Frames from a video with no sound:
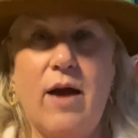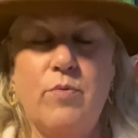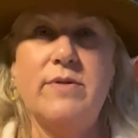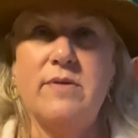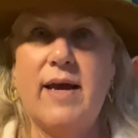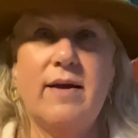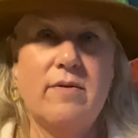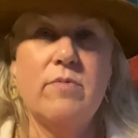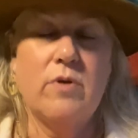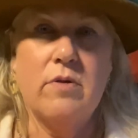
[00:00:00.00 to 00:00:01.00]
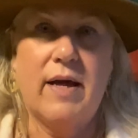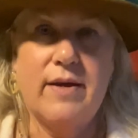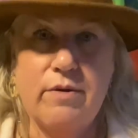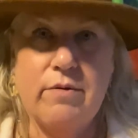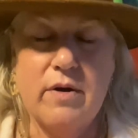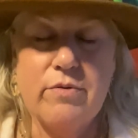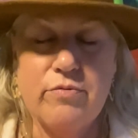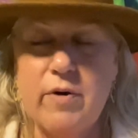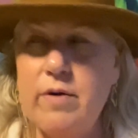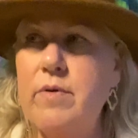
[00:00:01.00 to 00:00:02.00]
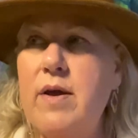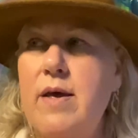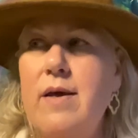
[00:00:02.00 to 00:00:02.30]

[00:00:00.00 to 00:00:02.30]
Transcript: I would say looked like a, a throne.